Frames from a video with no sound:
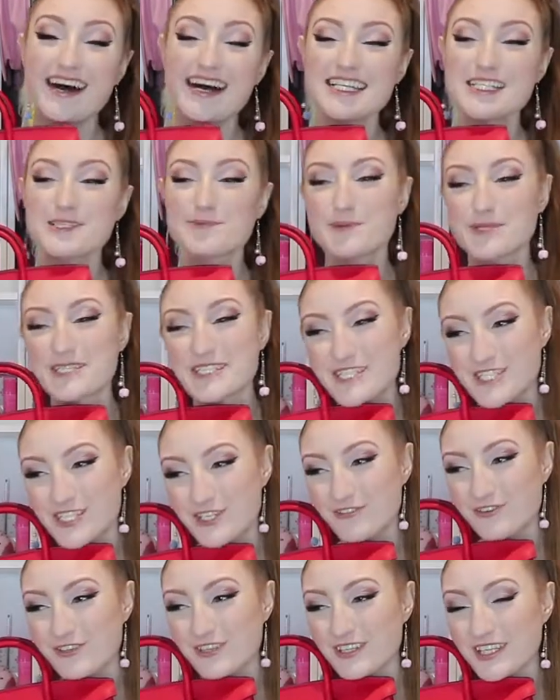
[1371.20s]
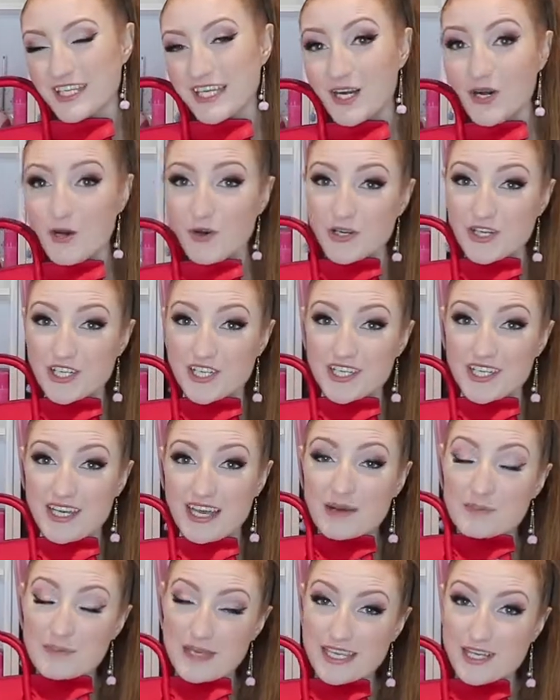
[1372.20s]
I specifically ordered
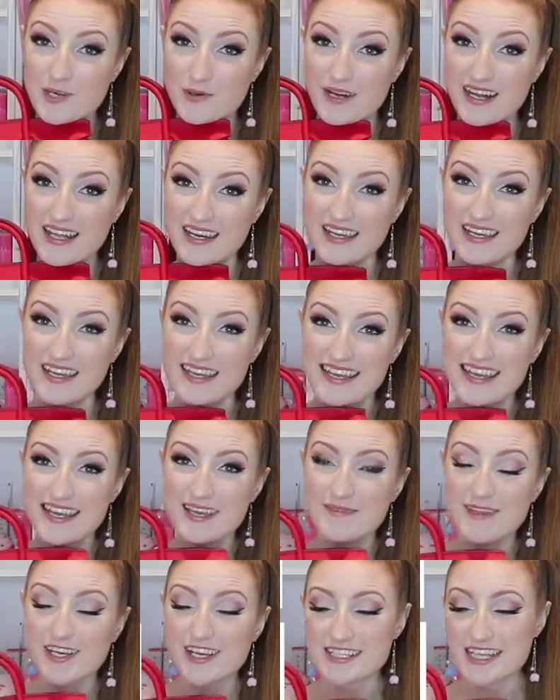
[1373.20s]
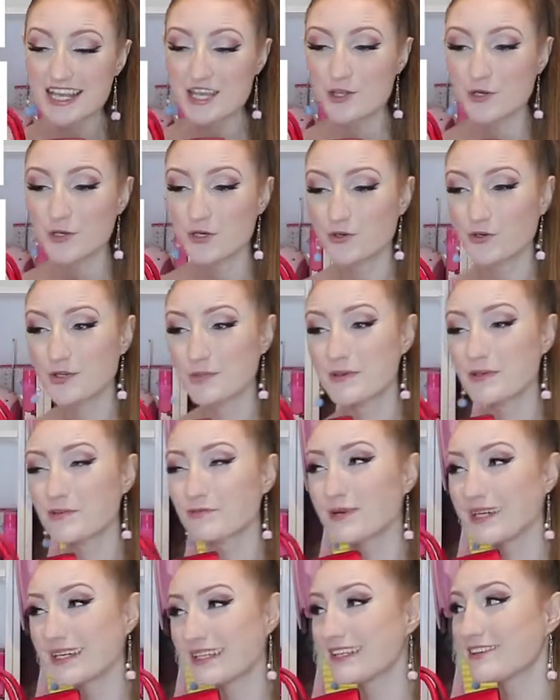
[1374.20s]
a pink one because I thought it would be
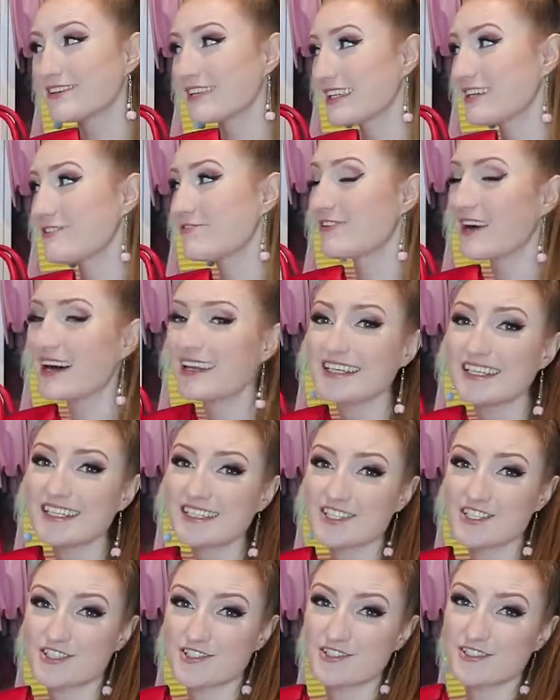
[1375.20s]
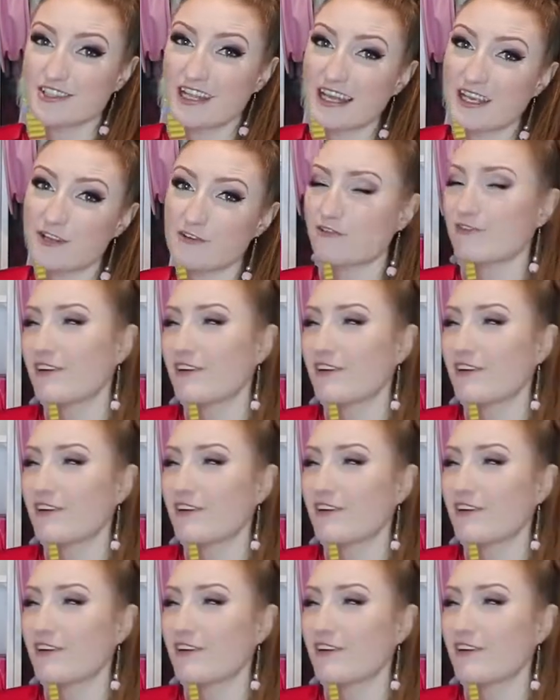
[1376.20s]
really, really funny to do like a